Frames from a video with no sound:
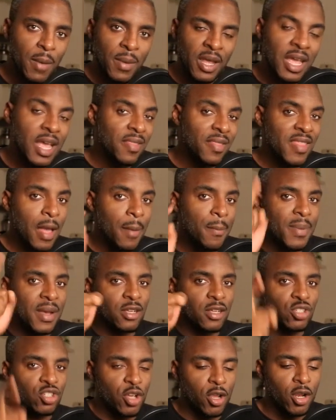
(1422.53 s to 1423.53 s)
Hit that bell
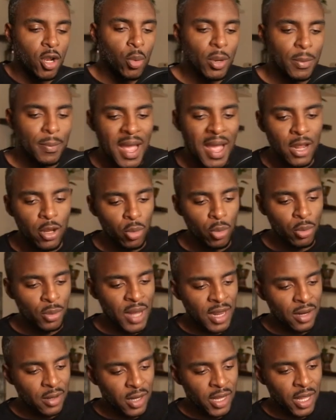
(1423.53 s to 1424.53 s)
so you know when Bad Guru
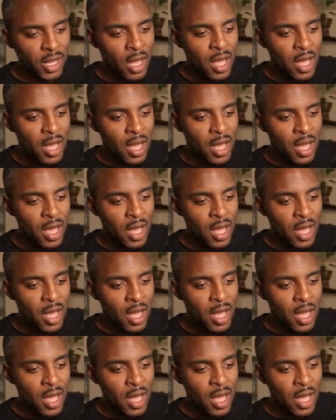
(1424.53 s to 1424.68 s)
Nightly